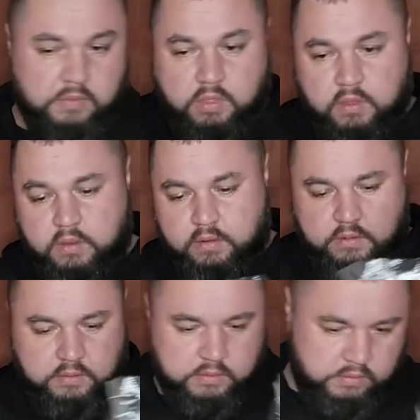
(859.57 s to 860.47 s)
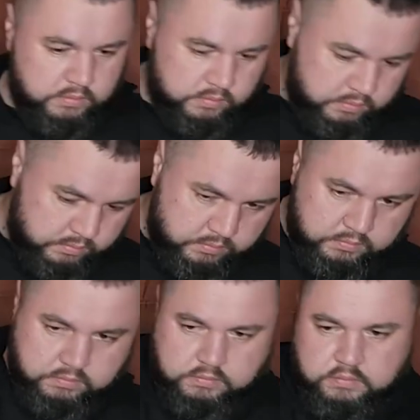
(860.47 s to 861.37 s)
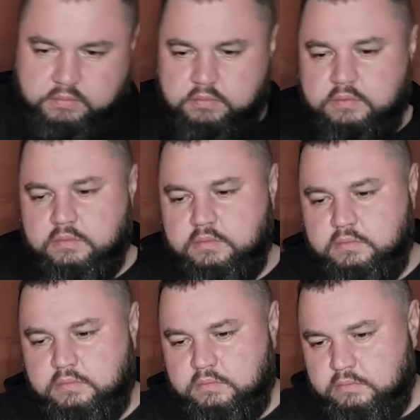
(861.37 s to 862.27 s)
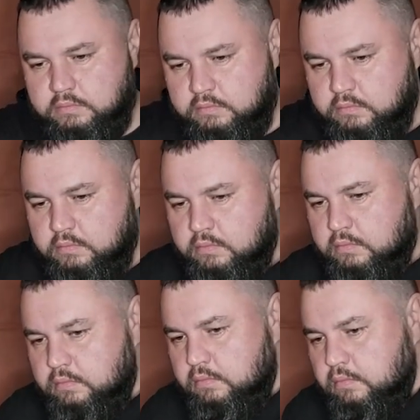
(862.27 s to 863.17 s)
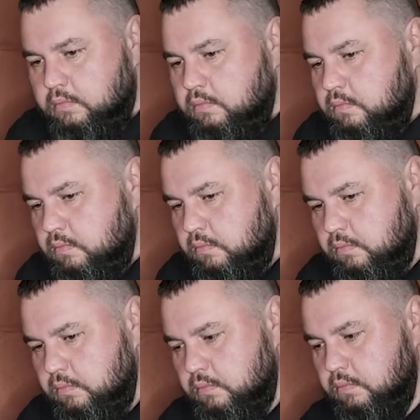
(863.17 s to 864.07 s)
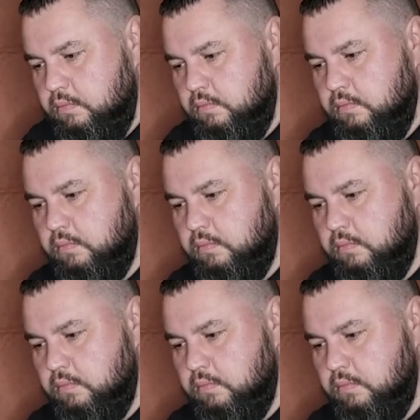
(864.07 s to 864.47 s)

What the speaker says: The person shown says nothing.